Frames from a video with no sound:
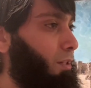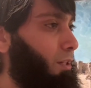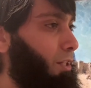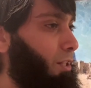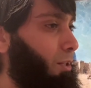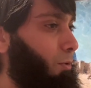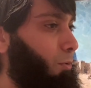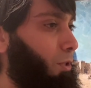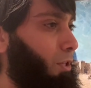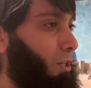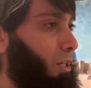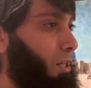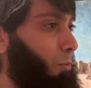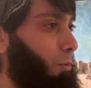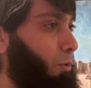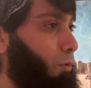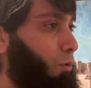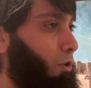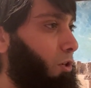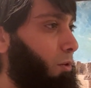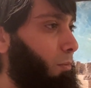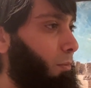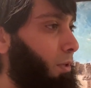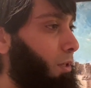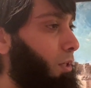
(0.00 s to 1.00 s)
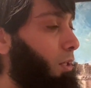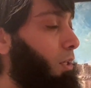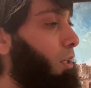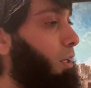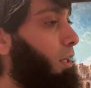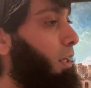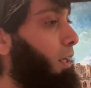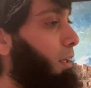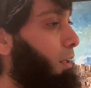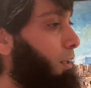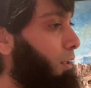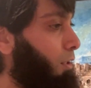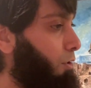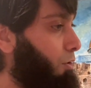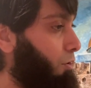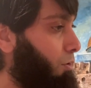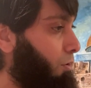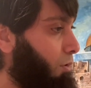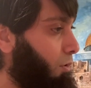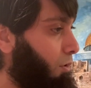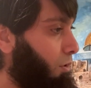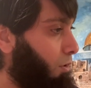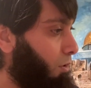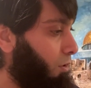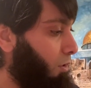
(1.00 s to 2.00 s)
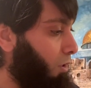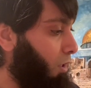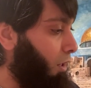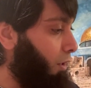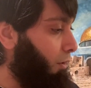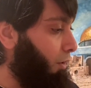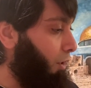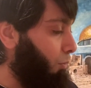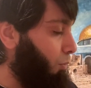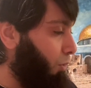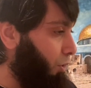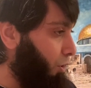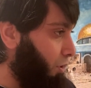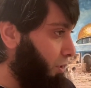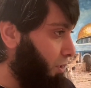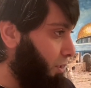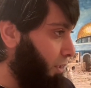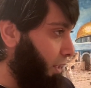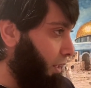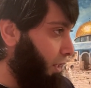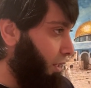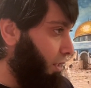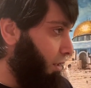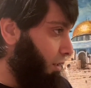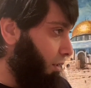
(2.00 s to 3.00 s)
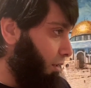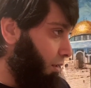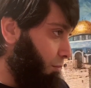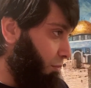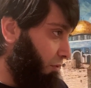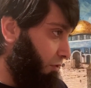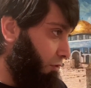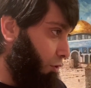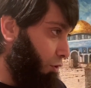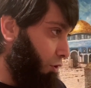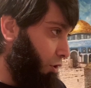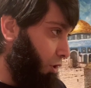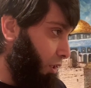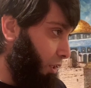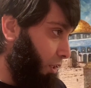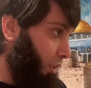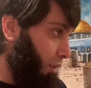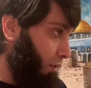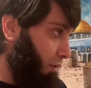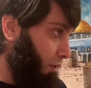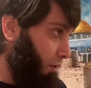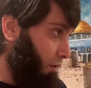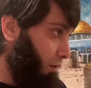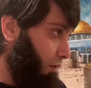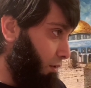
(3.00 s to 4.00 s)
You want a gummy worm? All right, what do you say before you eat?